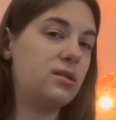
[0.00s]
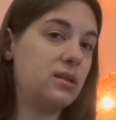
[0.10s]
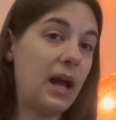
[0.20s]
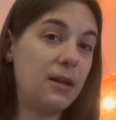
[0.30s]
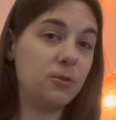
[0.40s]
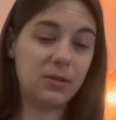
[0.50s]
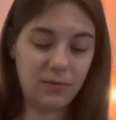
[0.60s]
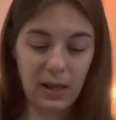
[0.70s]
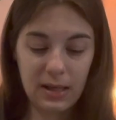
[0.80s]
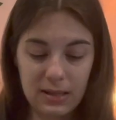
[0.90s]
titles of
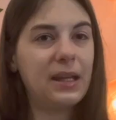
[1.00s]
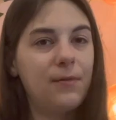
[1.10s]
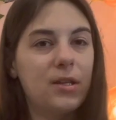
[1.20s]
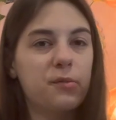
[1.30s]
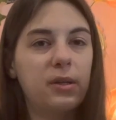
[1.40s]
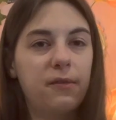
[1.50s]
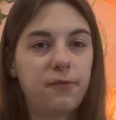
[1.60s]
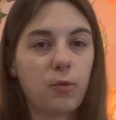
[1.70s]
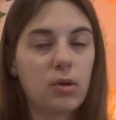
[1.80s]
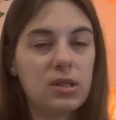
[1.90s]
these. I give this one a
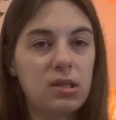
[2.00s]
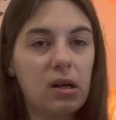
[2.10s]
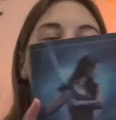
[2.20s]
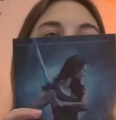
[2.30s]
4 stars.